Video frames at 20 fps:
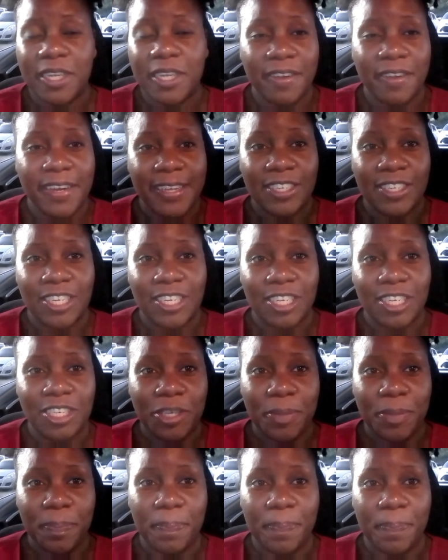
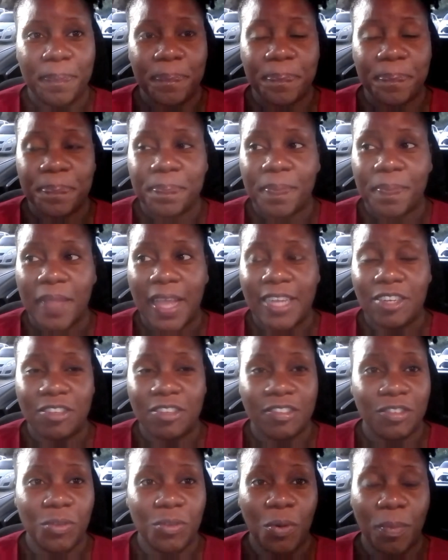relationship and
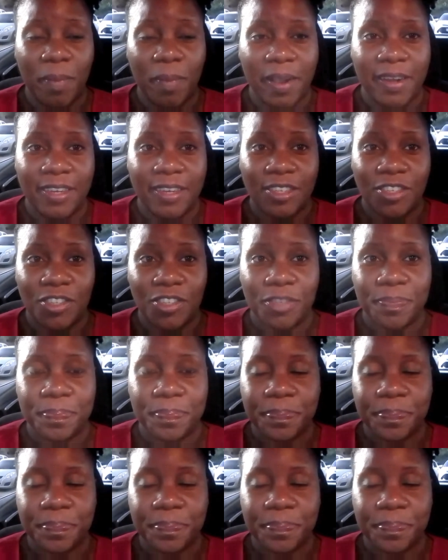just no marriage.